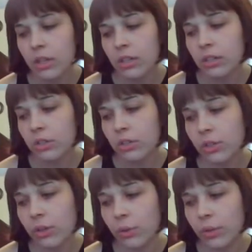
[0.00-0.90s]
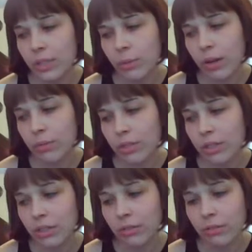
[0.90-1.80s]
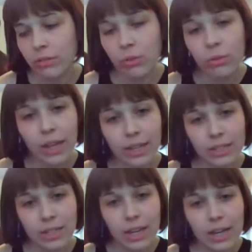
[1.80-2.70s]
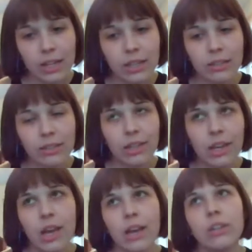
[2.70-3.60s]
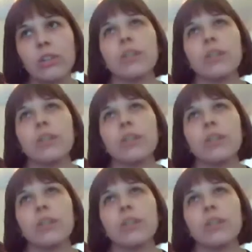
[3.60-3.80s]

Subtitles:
So that's why I was going to do that today. And